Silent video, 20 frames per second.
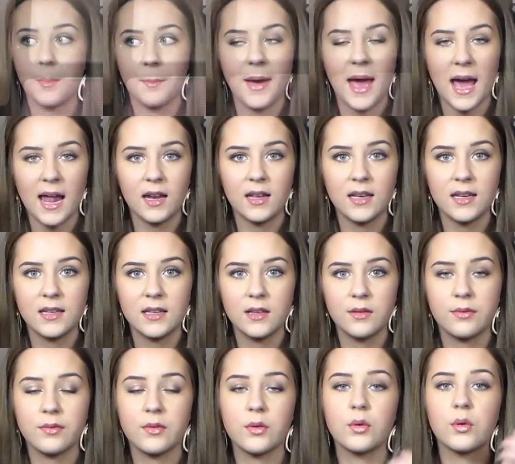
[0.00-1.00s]
one palette
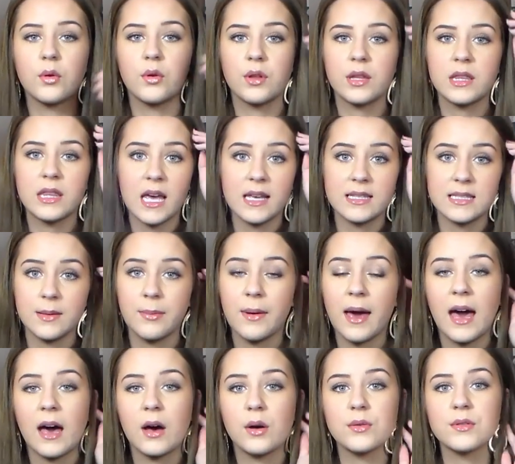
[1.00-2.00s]
for
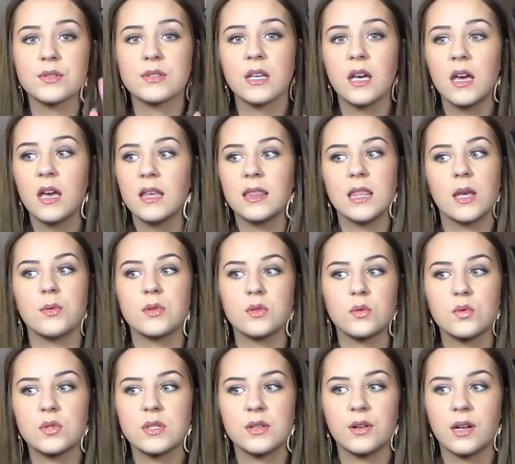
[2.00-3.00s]
£30. There
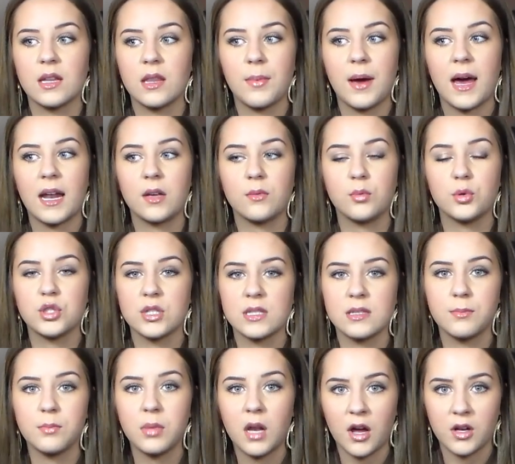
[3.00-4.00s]
was also another palette with
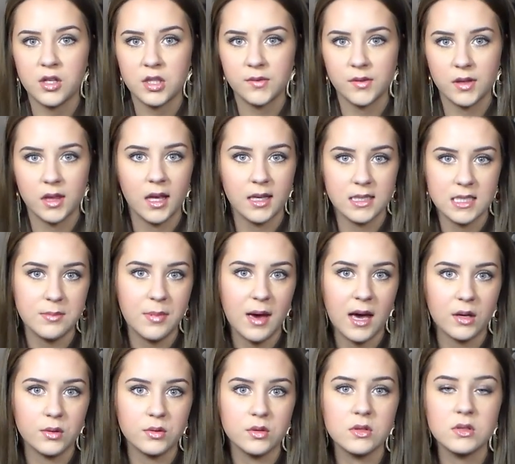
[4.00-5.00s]
just a blush for £30.
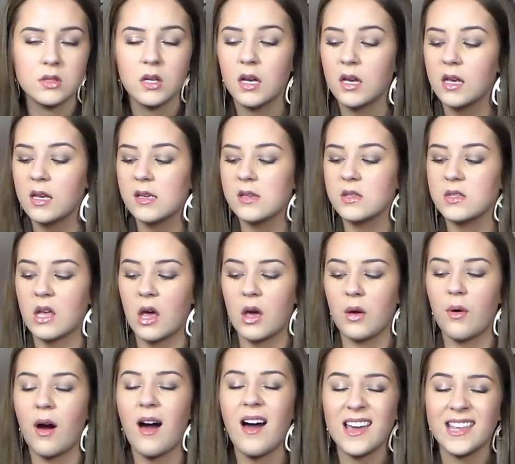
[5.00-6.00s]

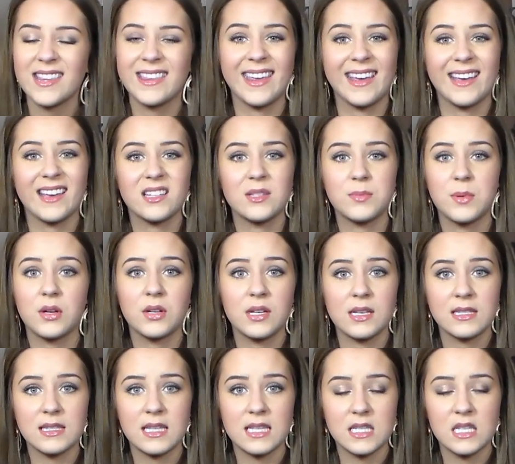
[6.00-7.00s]
So I think, to be
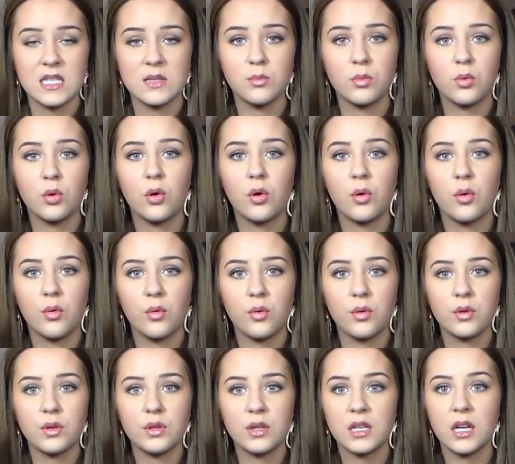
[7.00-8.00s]
honest, this is more,
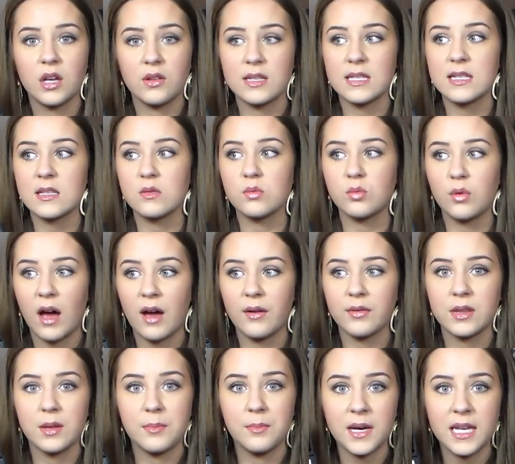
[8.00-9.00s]
you know, this is
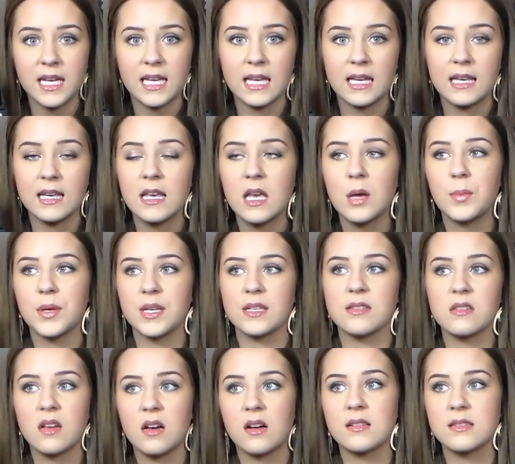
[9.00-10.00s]
worth the money,
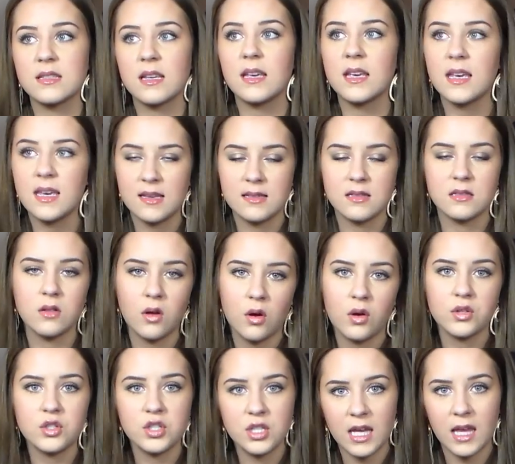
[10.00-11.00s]
because NARS is
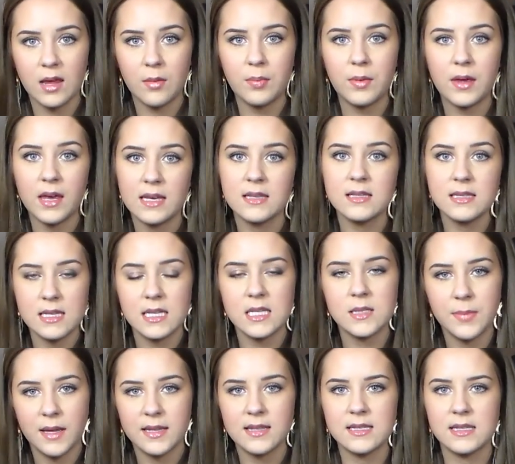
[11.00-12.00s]
not cheap. It's
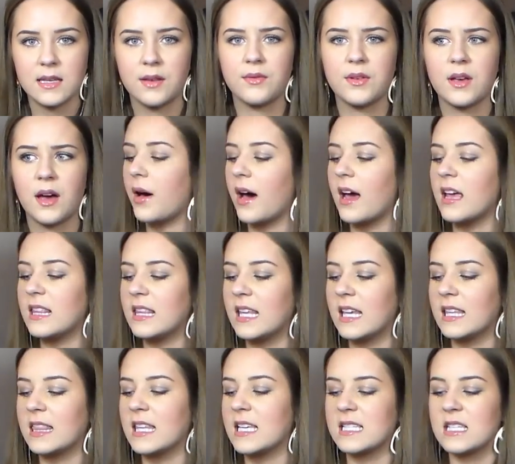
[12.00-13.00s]
expensive, but I
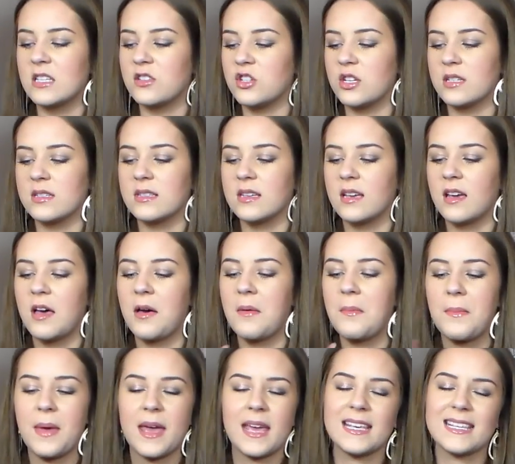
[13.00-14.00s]
think this is just
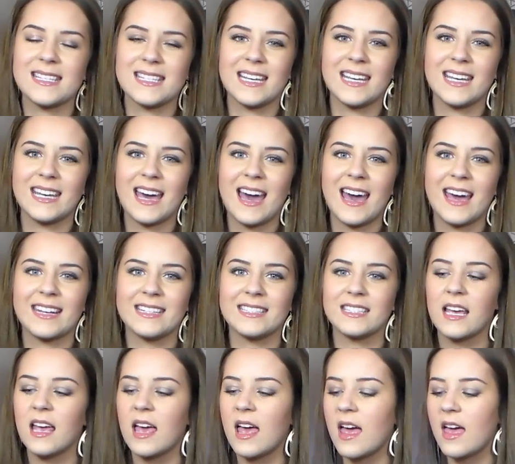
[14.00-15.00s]
amazing
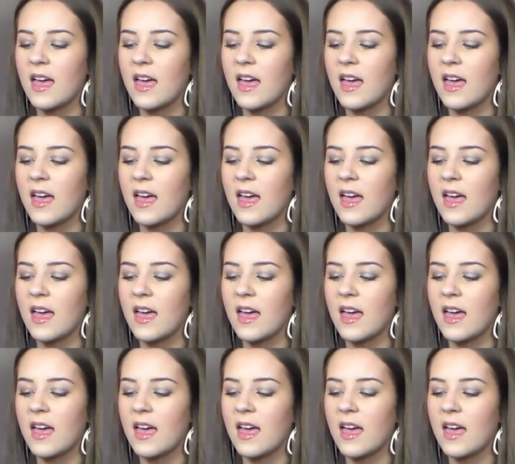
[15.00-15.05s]
and